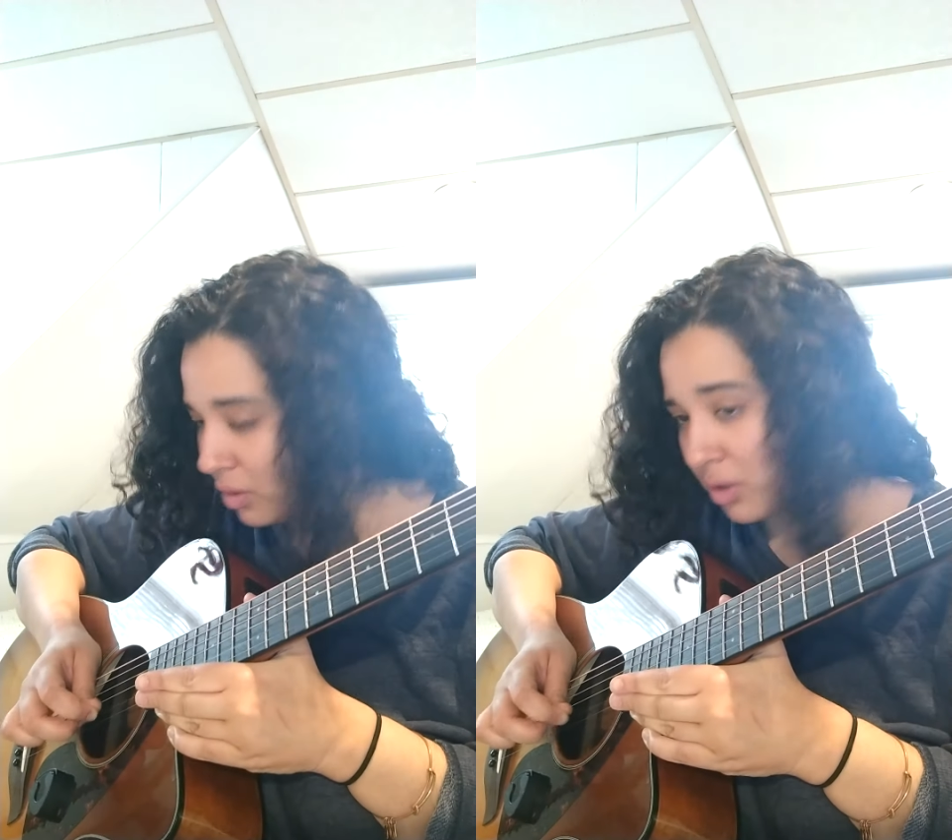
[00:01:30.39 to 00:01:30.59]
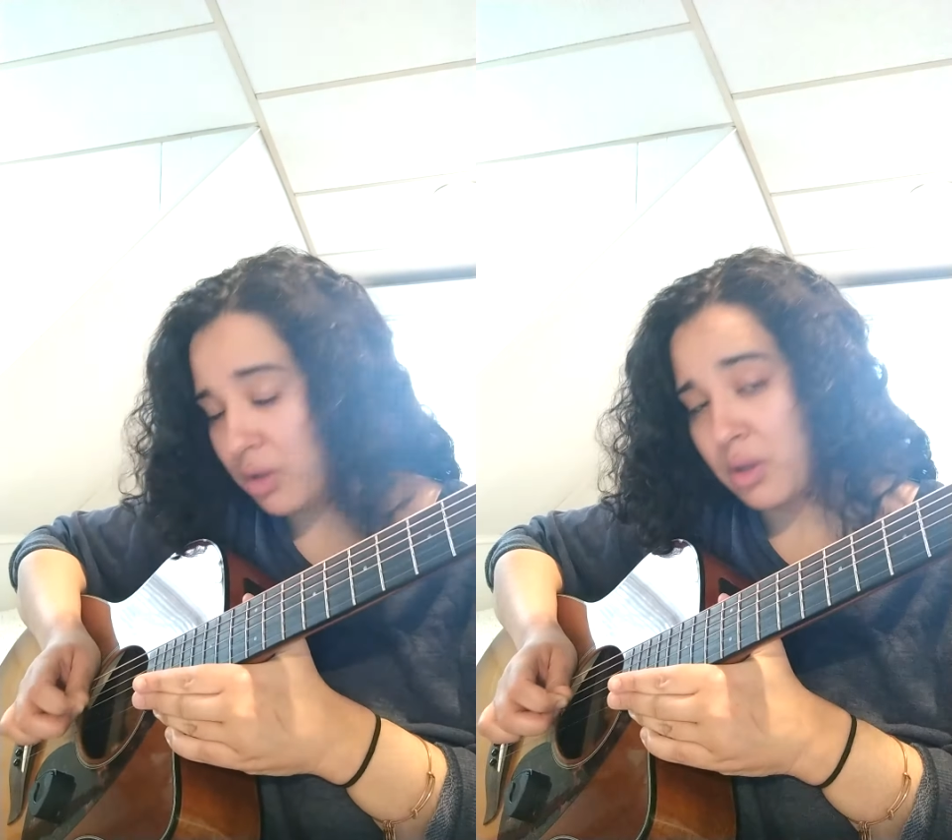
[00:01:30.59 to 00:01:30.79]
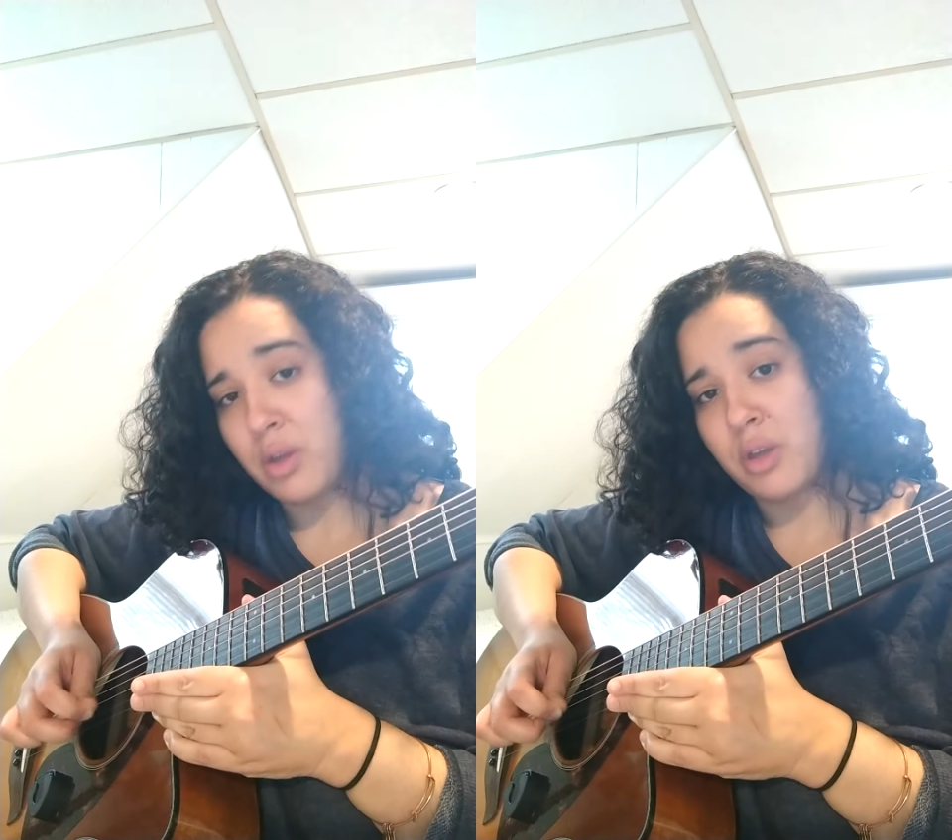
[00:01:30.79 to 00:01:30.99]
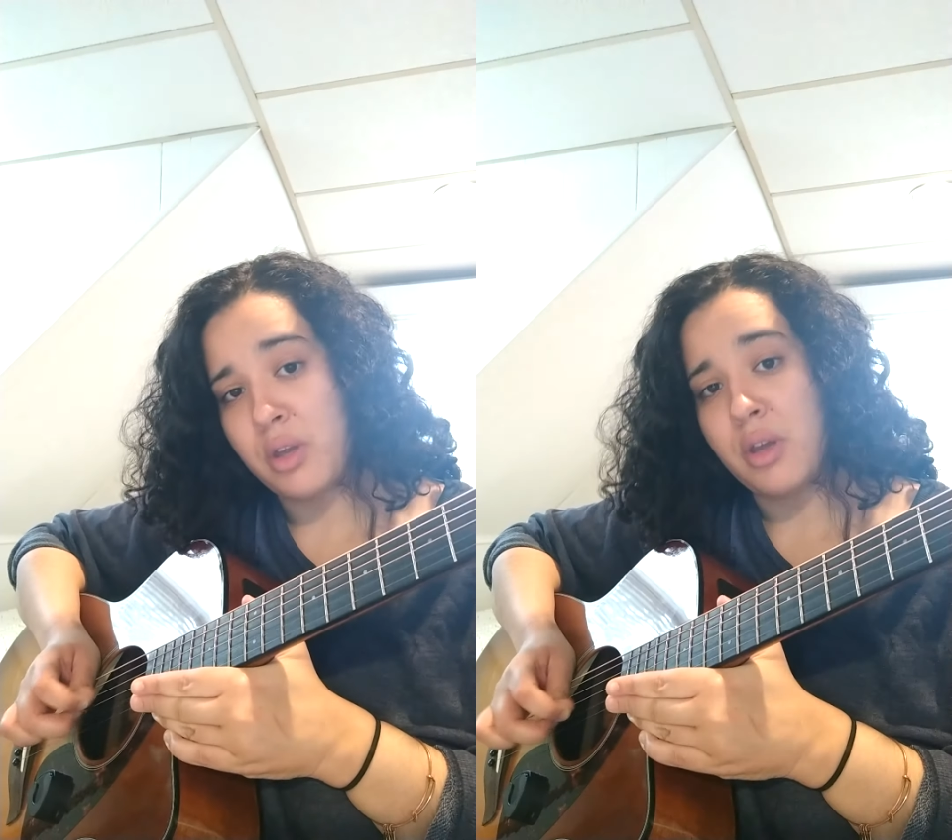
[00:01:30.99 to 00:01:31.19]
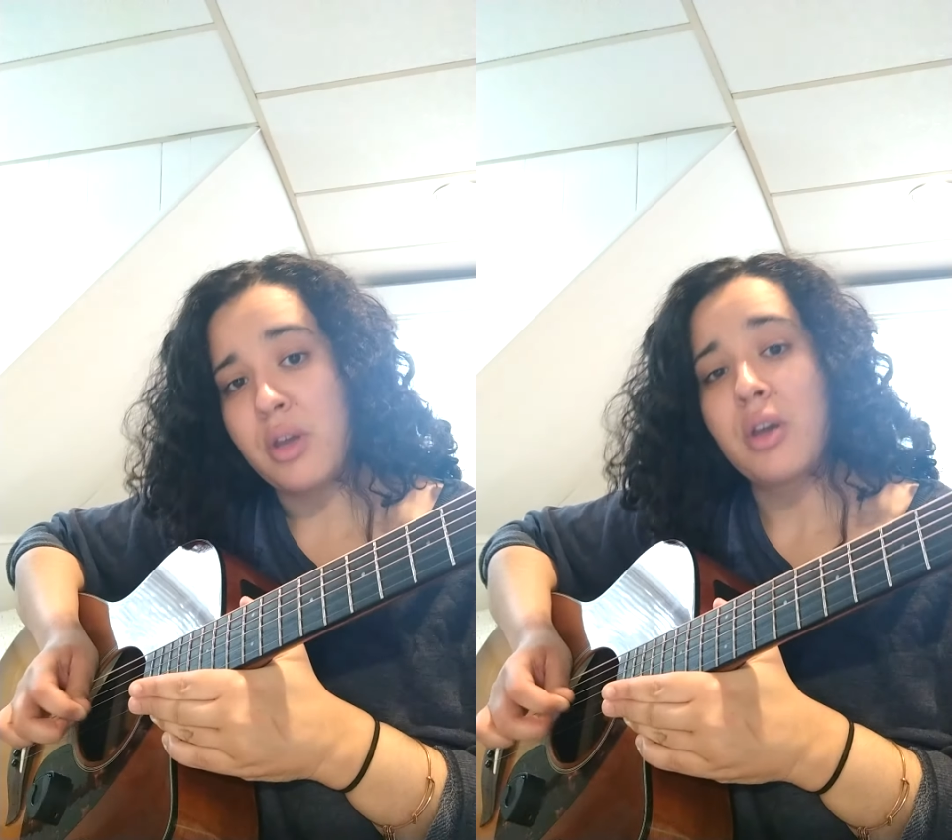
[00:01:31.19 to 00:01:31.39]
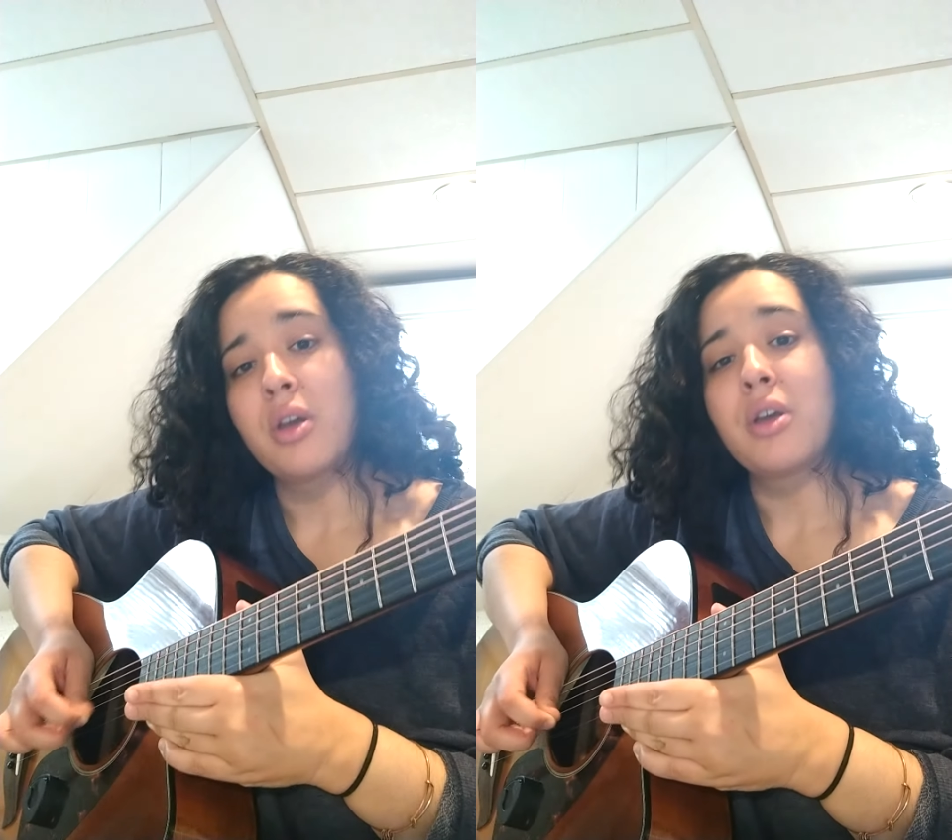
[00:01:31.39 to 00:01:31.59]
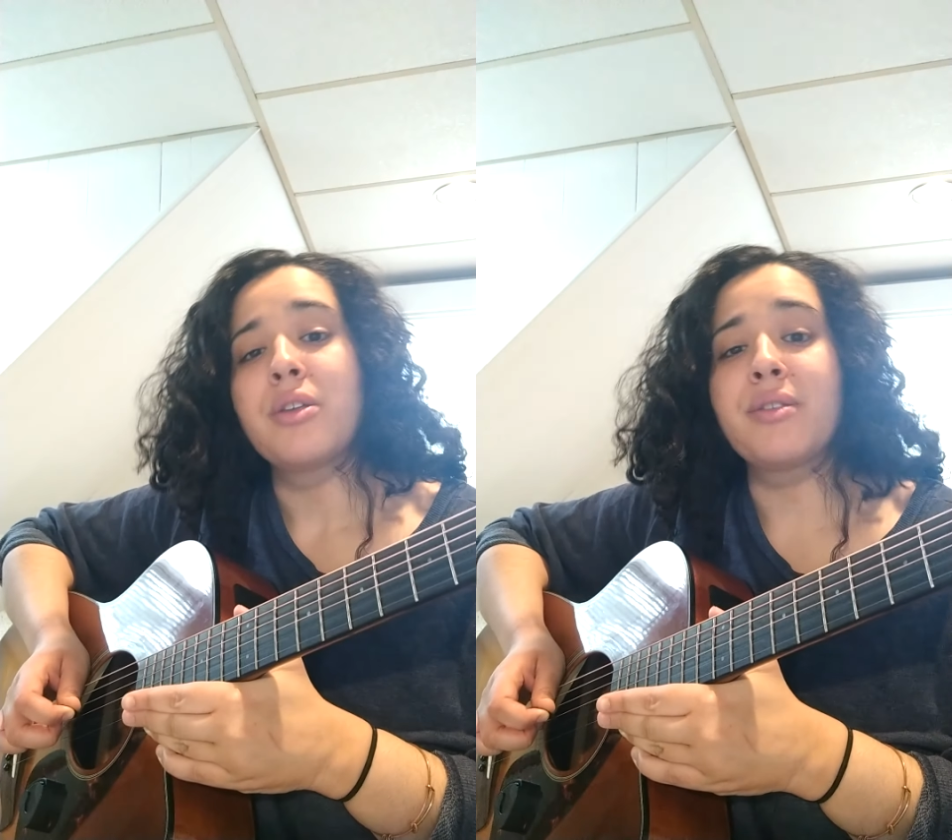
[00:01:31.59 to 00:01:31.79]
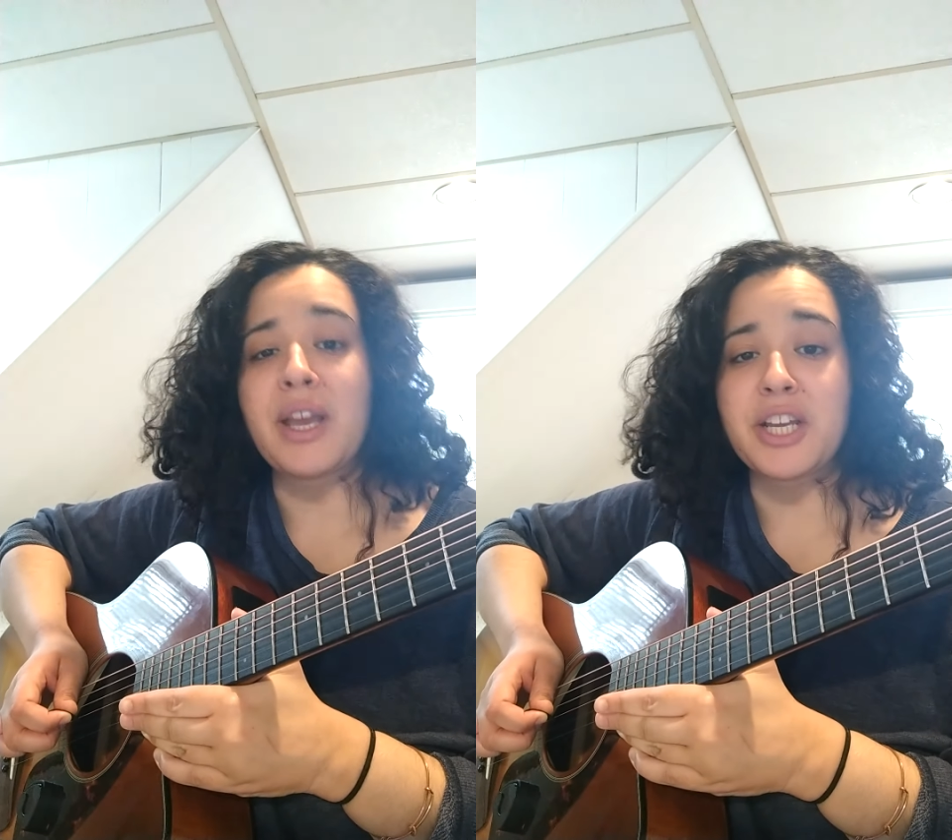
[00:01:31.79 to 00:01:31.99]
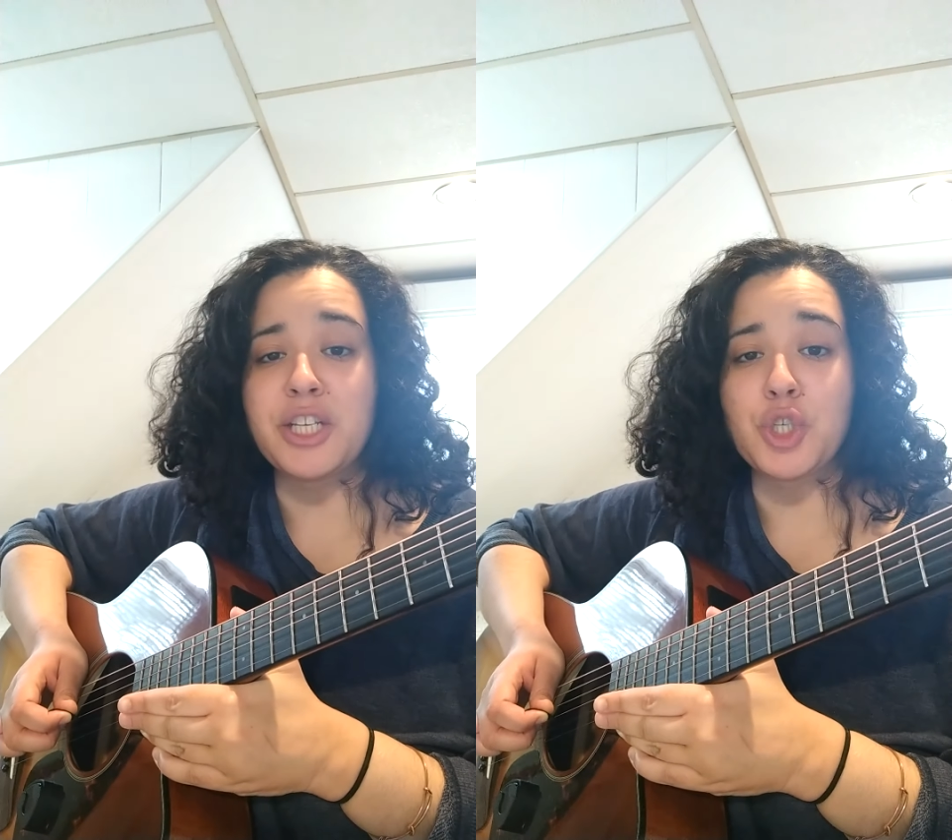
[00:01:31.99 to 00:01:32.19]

2nd